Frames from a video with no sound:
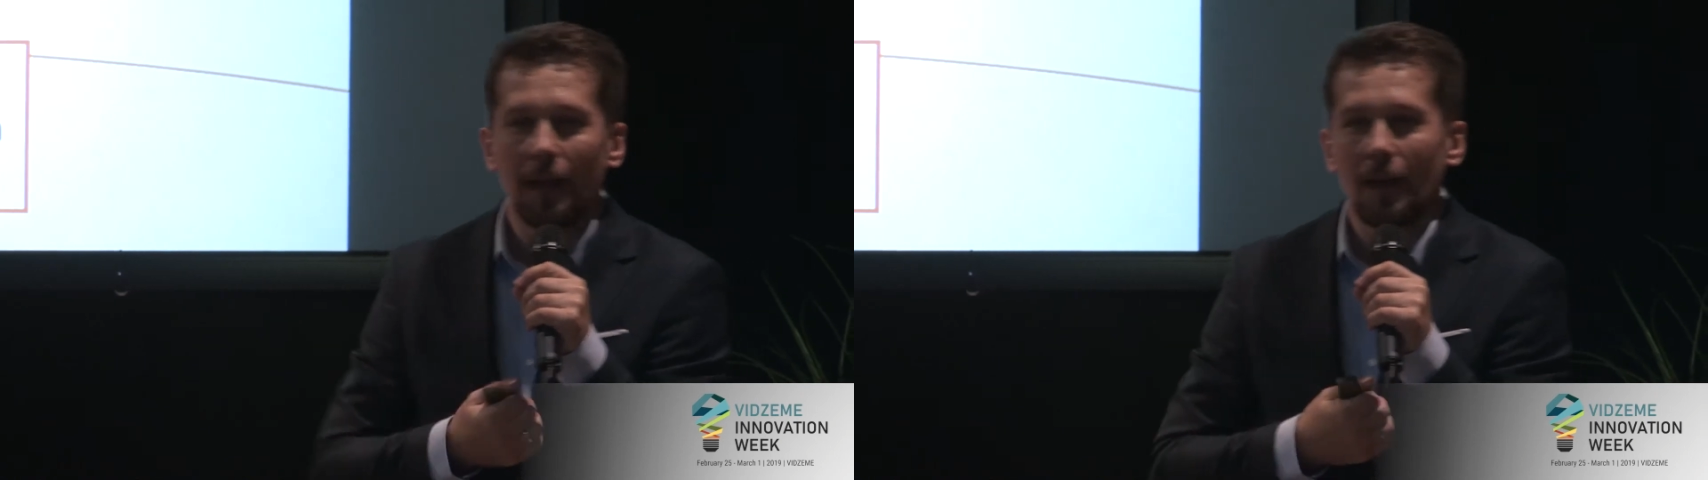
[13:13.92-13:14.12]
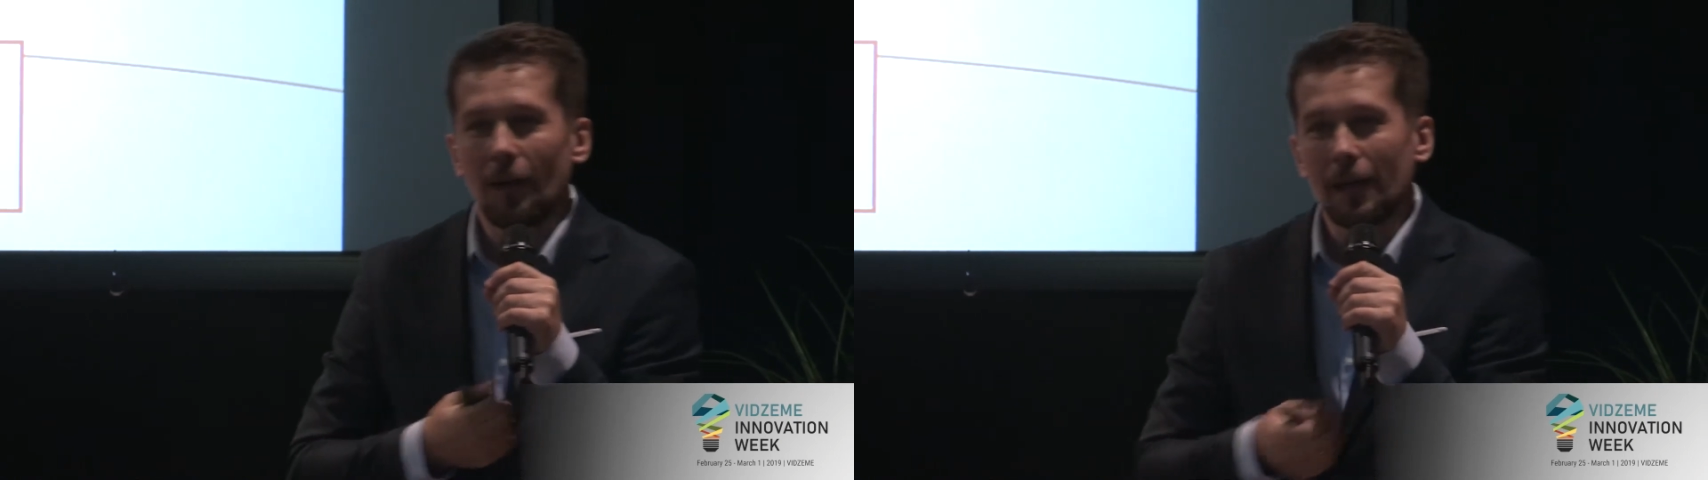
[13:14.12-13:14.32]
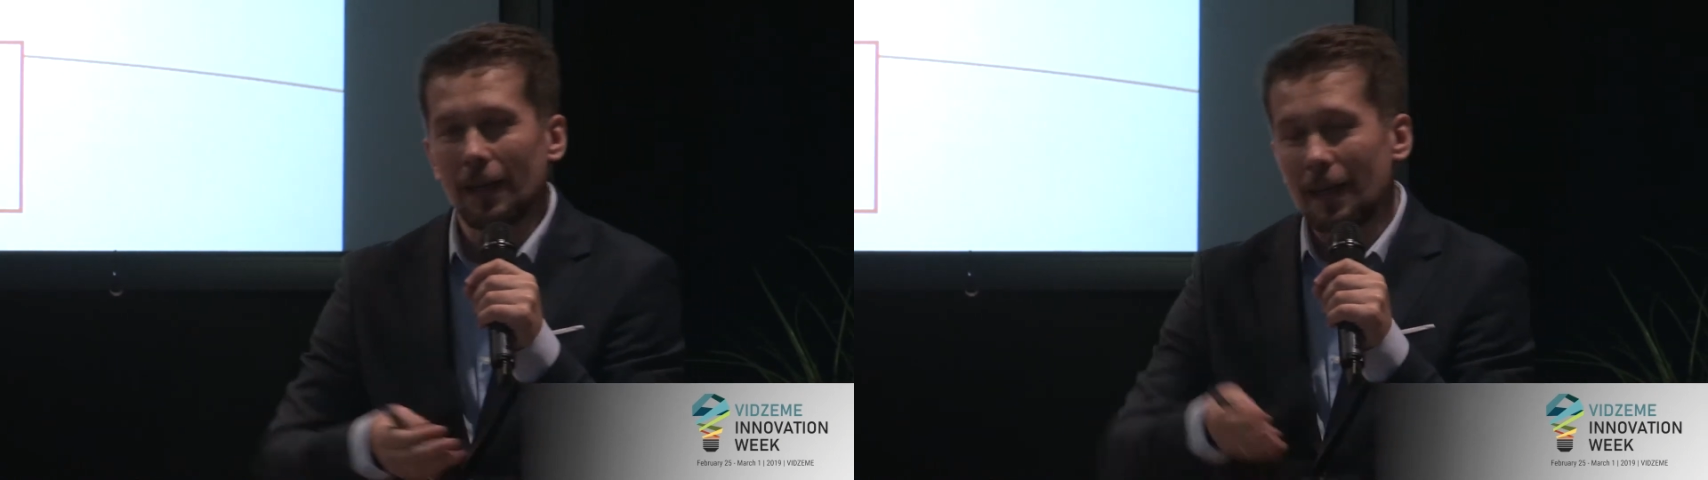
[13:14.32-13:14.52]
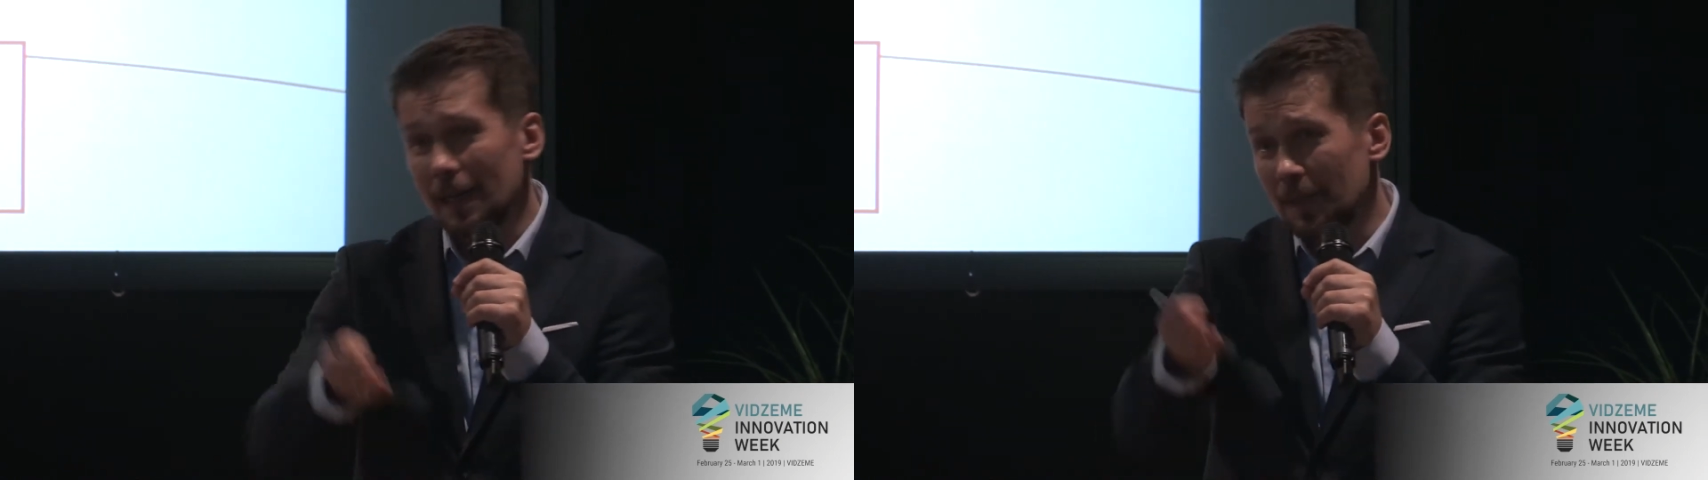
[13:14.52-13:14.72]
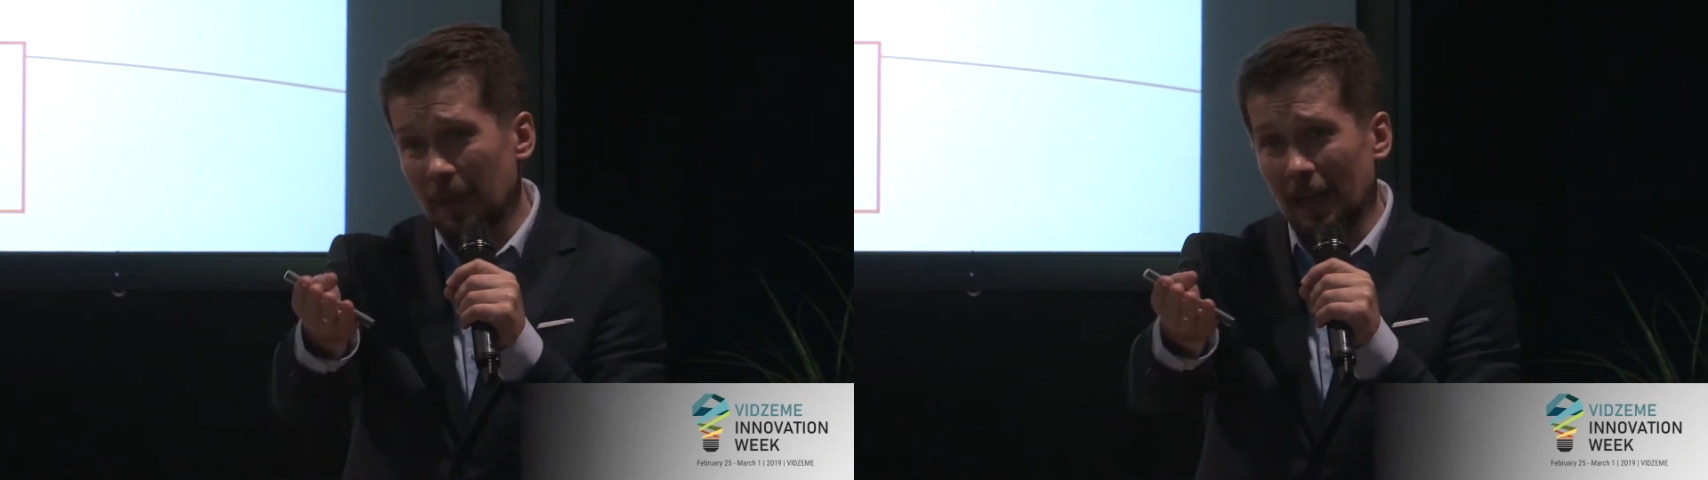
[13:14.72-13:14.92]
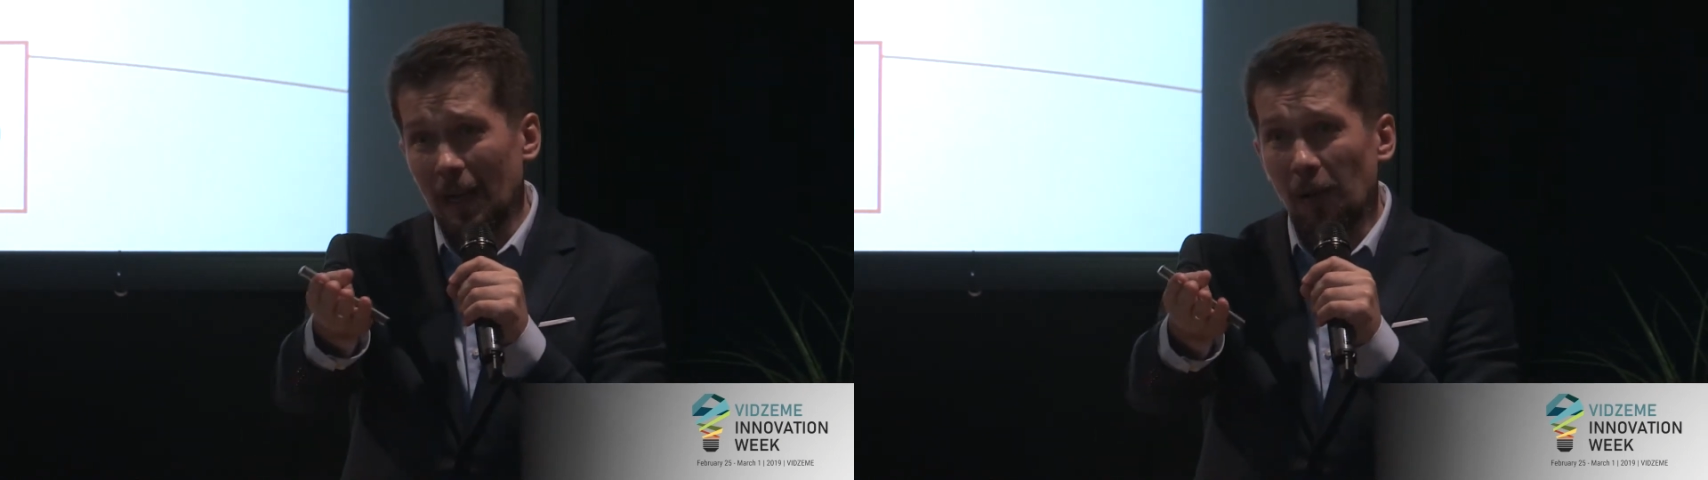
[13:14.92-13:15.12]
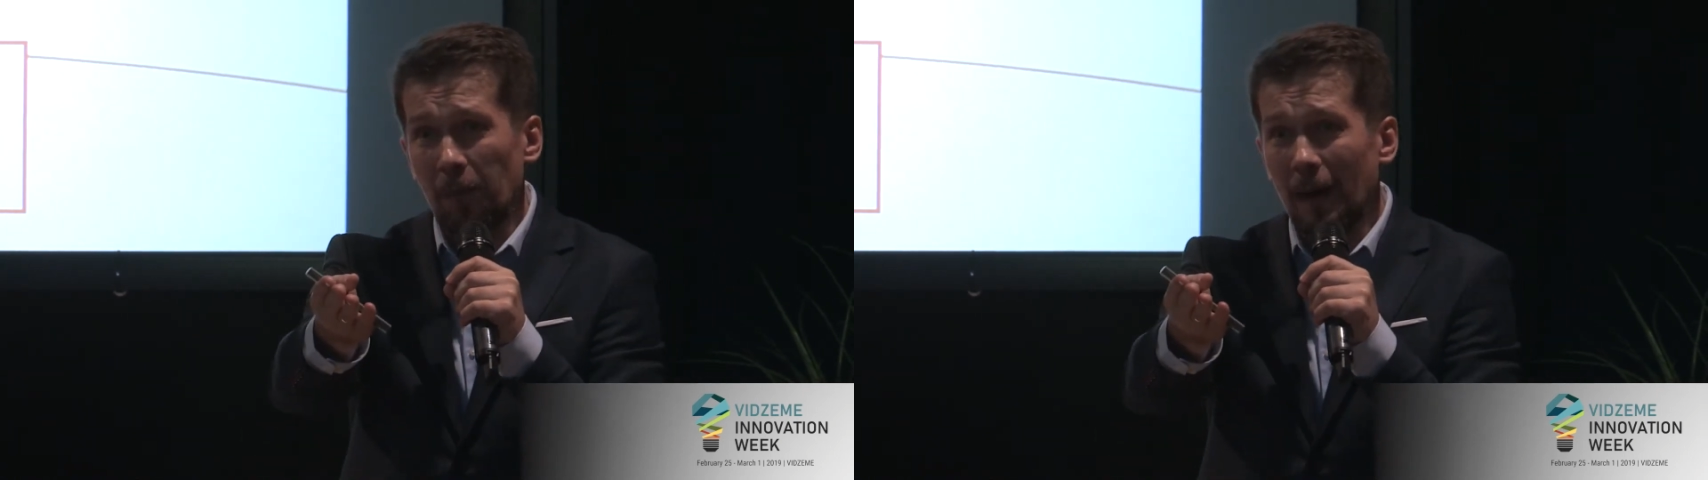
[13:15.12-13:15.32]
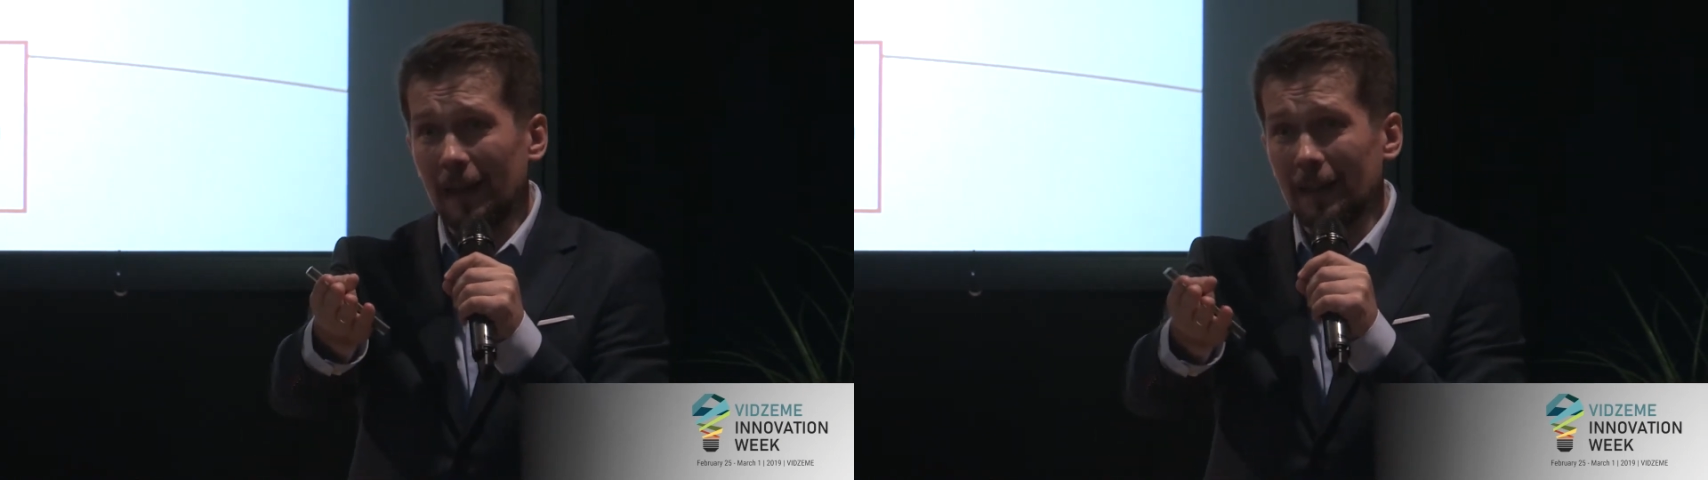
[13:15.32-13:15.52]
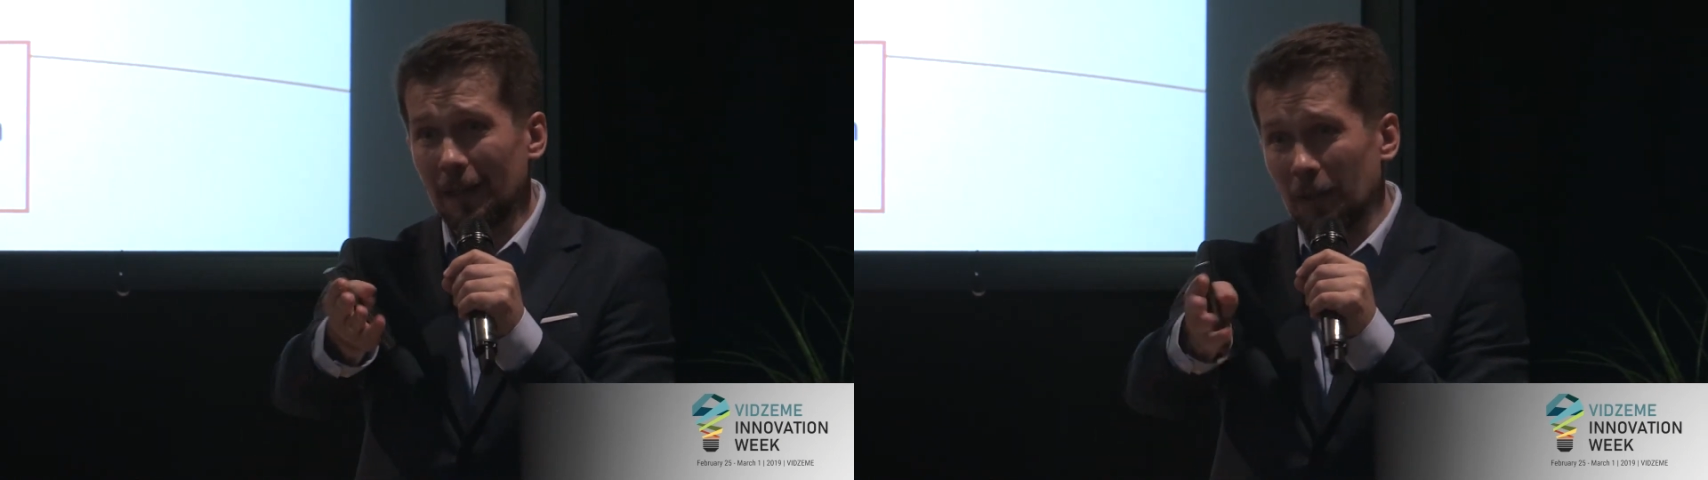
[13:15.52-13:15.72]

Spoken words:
organized by our partner